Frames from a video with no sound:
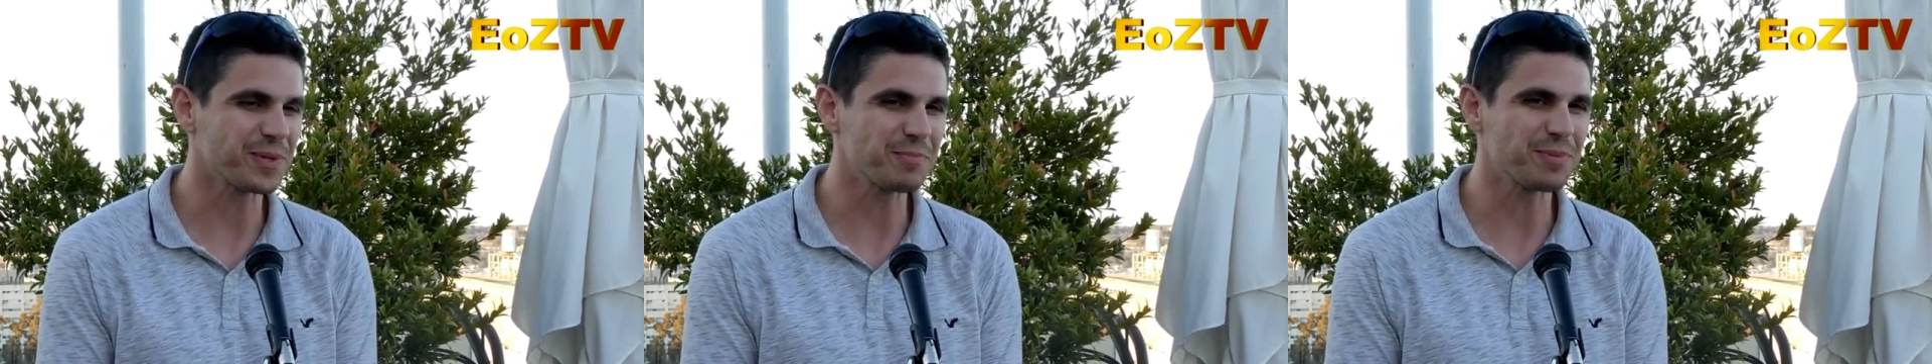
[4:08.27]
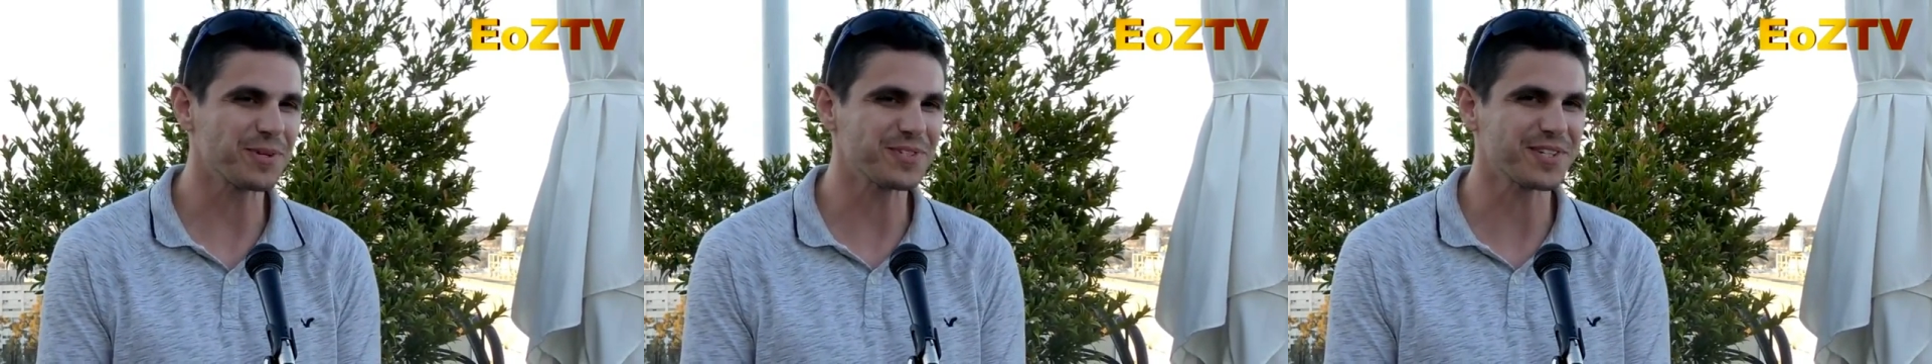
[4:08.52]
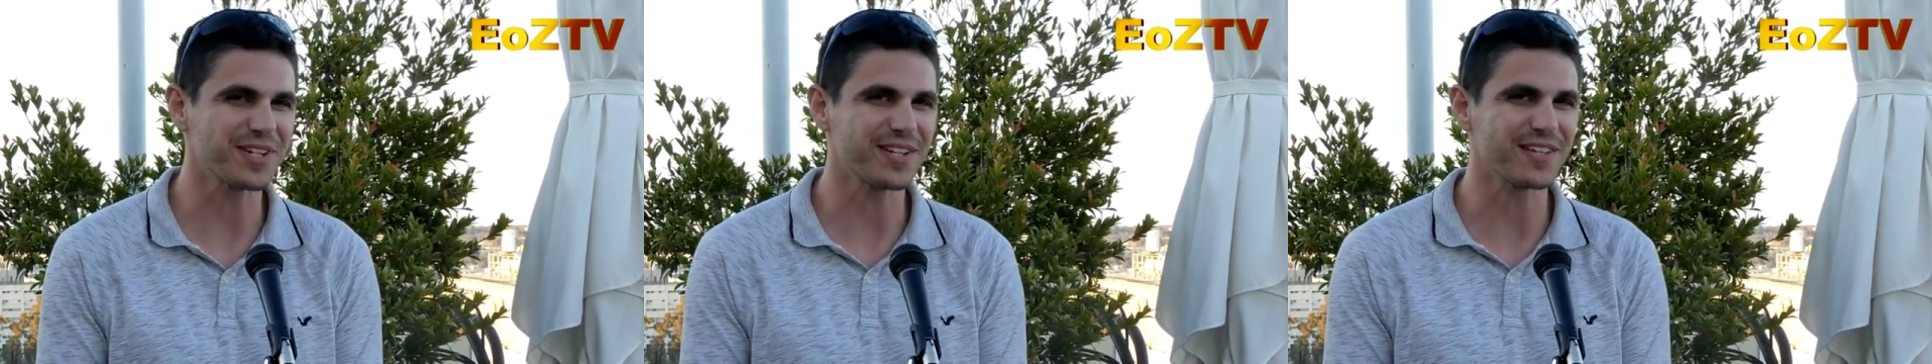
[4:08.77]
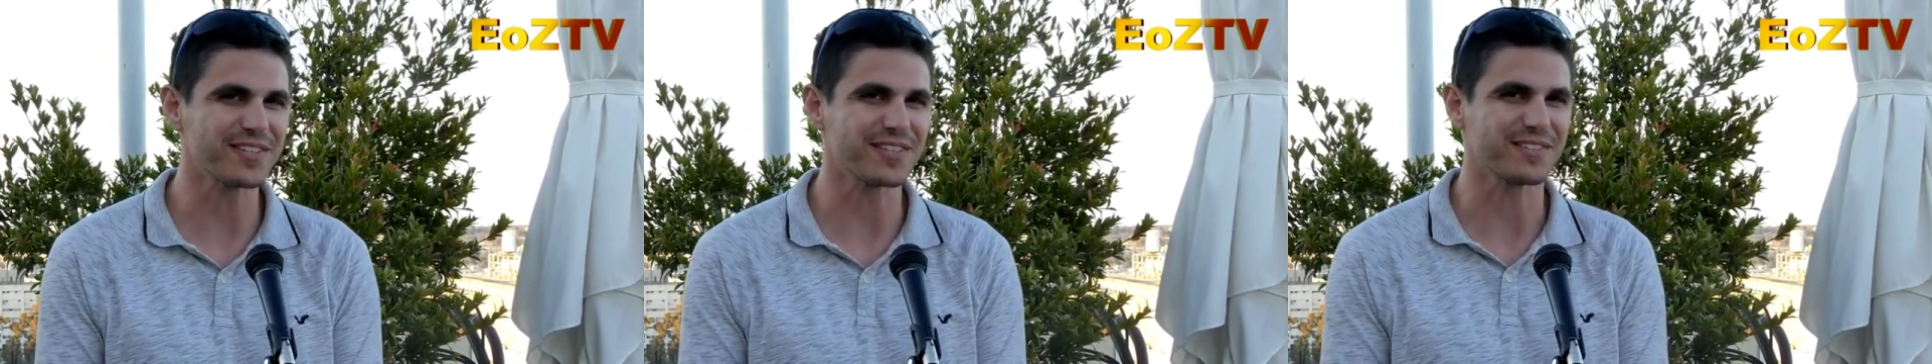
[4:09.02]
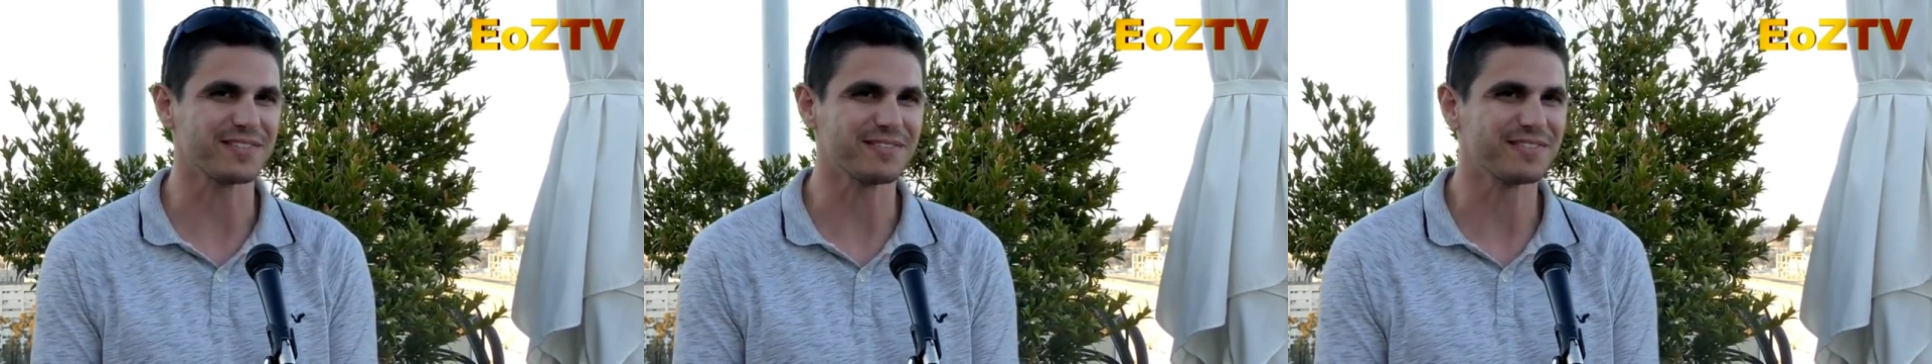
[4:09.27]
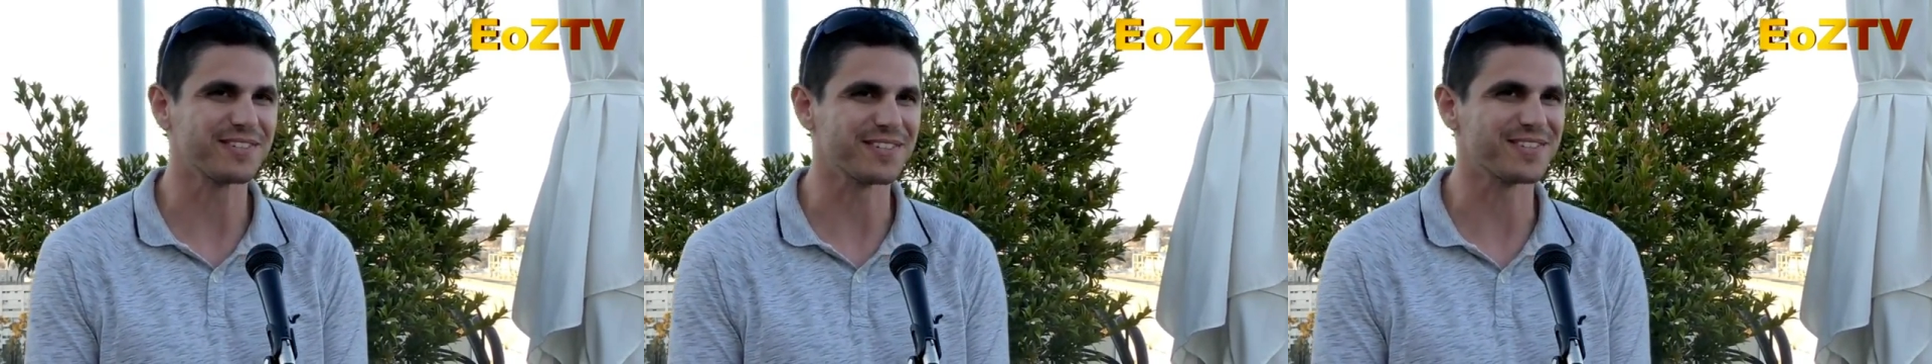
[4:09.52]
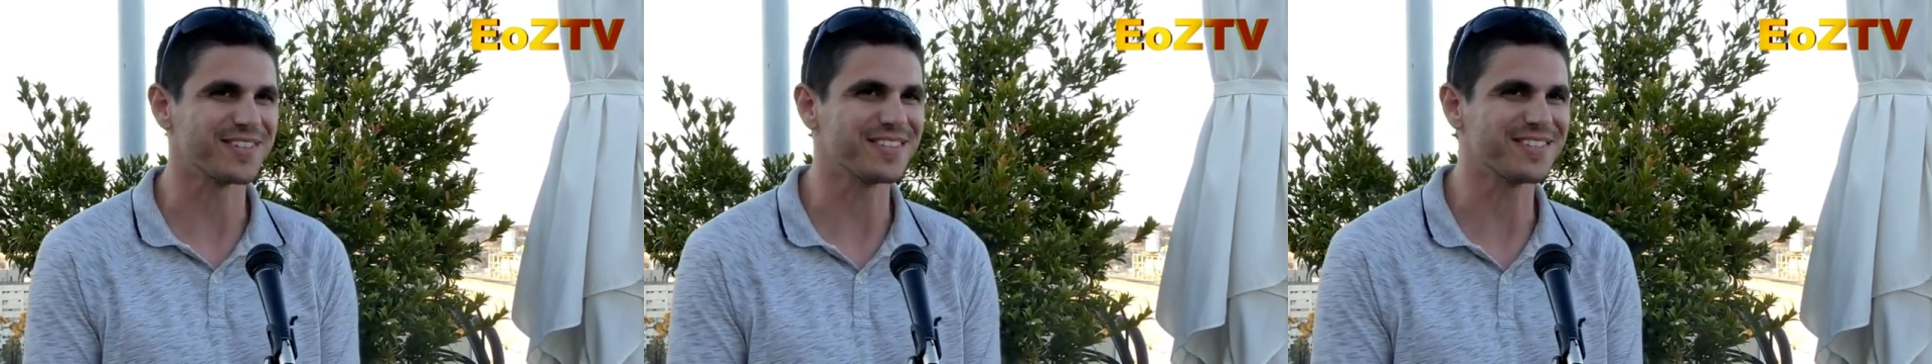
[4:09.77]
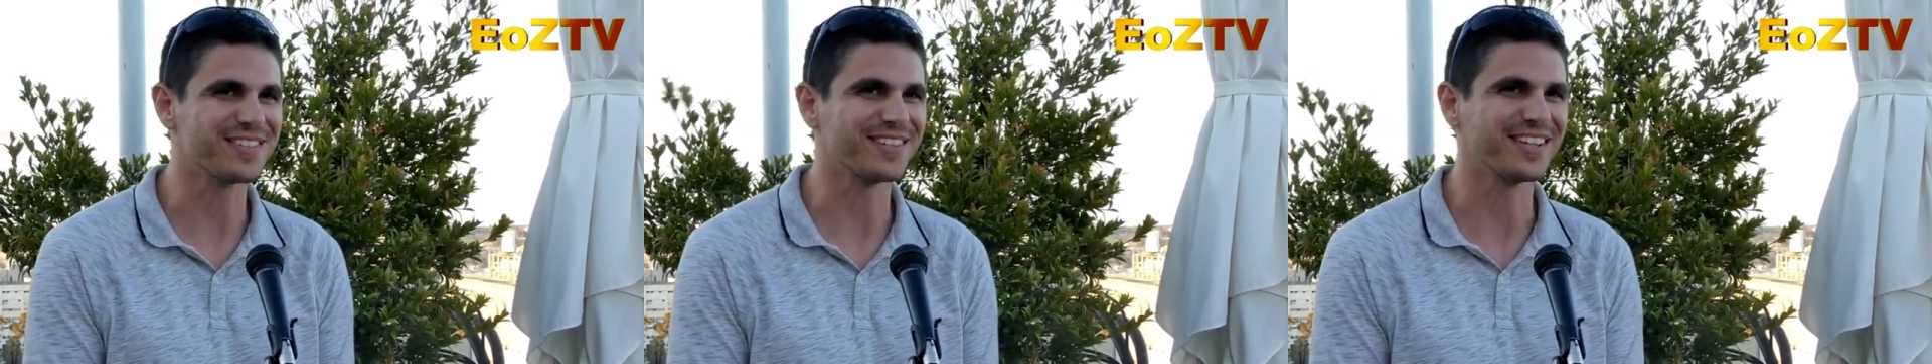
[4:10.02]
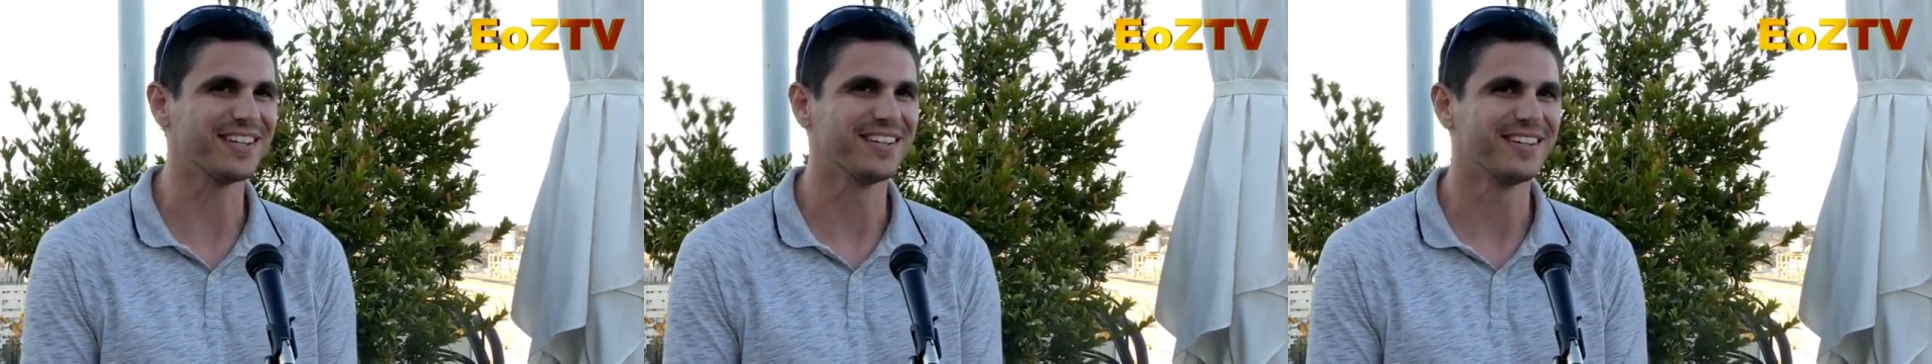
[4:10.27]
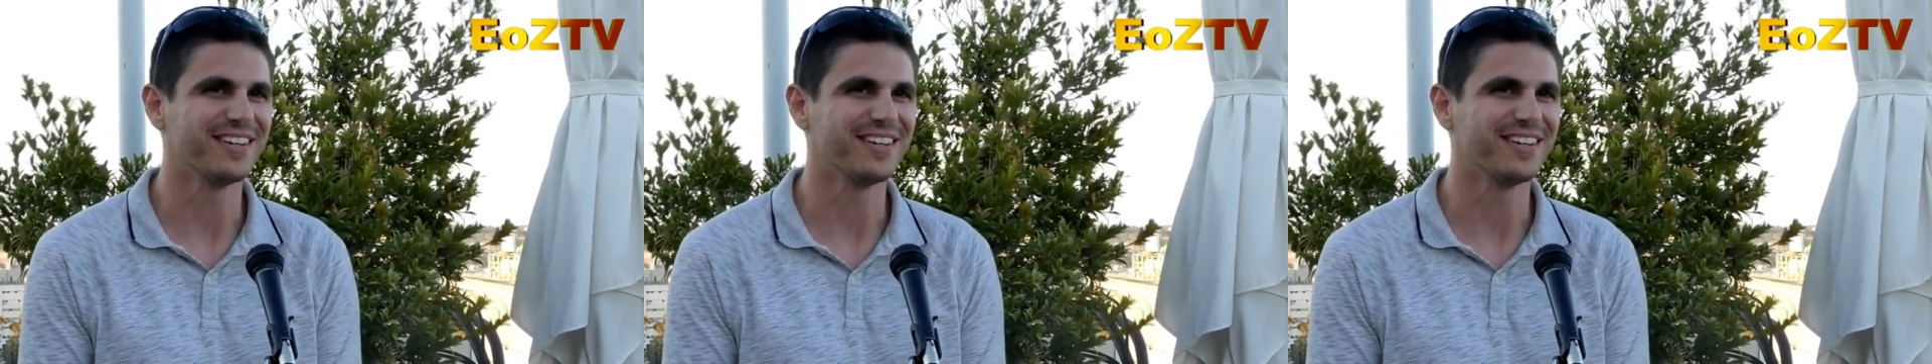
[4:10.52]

one person that does it consistently.